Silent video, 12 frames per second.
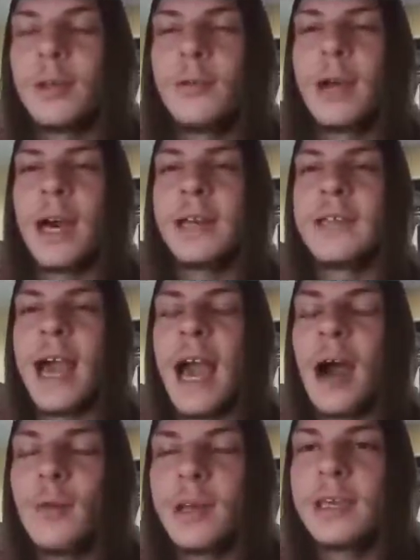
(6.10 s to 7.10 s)
you guys
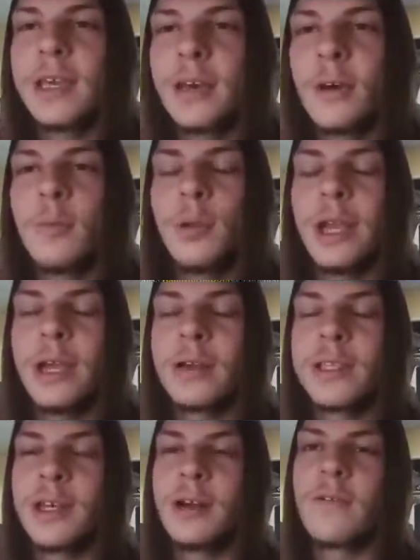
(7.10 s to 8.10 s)
how to kill
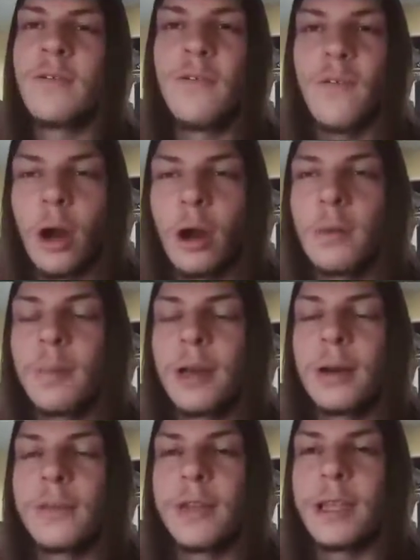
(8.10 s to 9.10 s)
players that are far
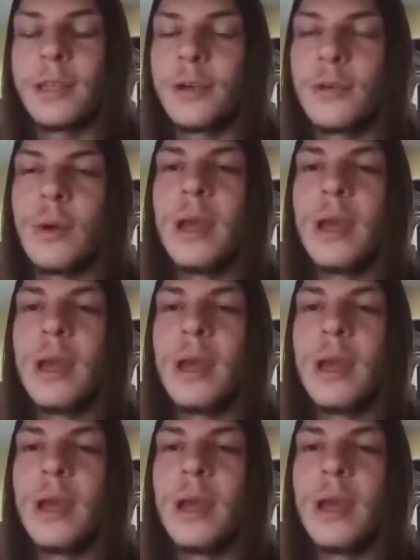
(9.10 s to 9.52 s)
better than you.